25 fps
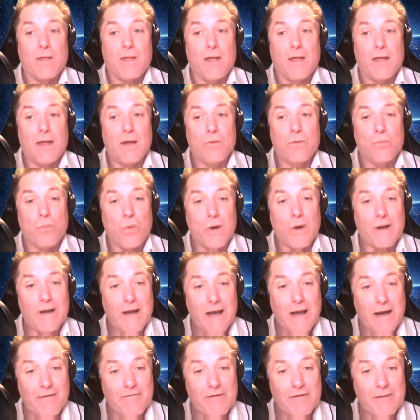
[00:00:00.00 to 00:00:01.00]
And what
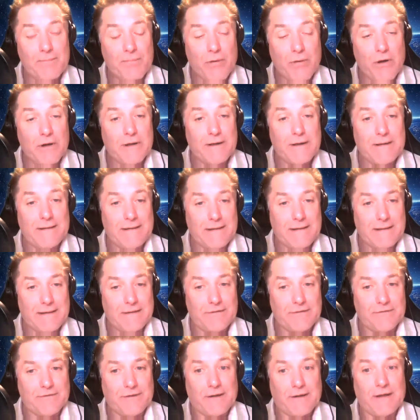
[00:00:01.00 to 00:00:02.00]
everybody
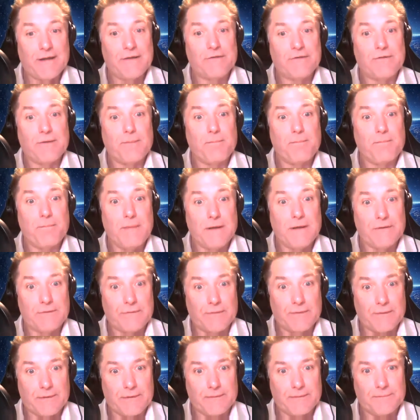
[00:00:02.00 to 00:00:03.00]
needs is a
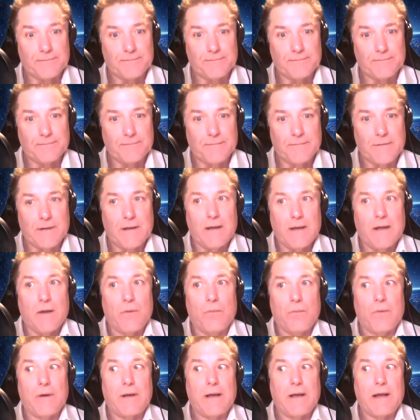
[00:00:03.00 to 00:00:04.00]
mentor.
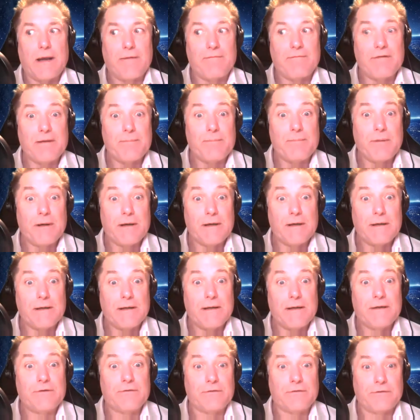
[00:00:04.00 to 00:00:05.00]
What everybody
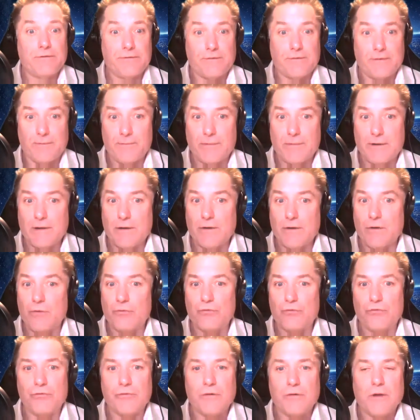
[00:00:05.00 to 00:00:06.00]
needs is somebody
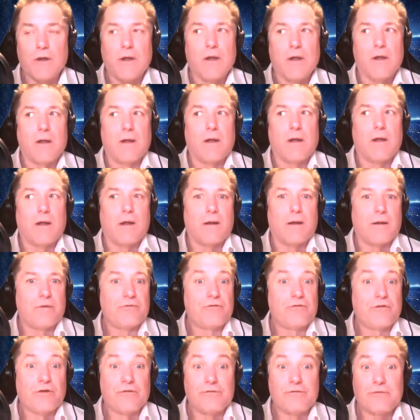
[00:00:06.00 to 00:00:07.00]
who's
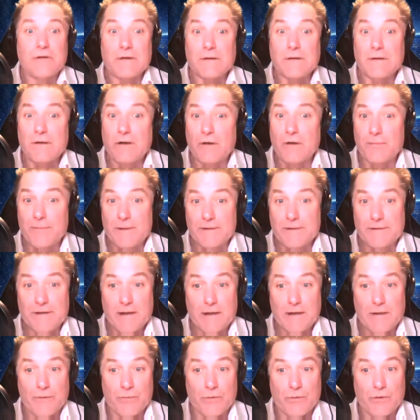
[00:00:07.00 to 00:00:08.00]
just a little bit
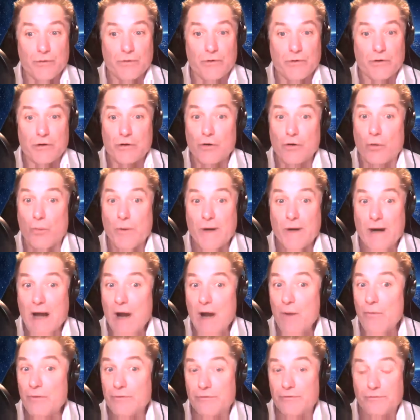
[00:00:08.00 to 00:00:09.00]
down the road. You know, when I
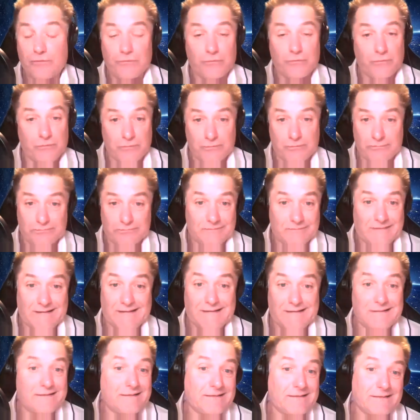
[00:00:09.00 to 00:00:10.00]
was
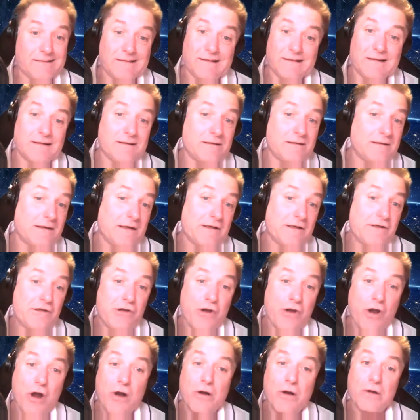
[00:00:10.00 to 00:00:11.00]
a
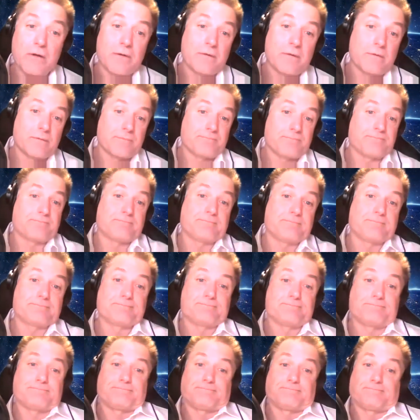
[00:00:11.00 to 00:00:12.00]
young
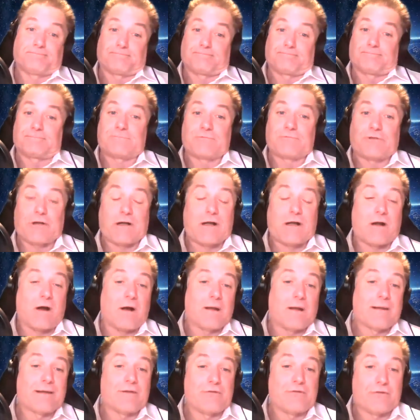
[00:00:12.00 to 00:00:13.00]

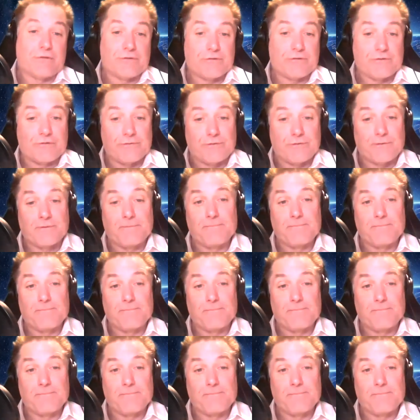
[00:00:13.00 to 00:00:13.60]
psychologist,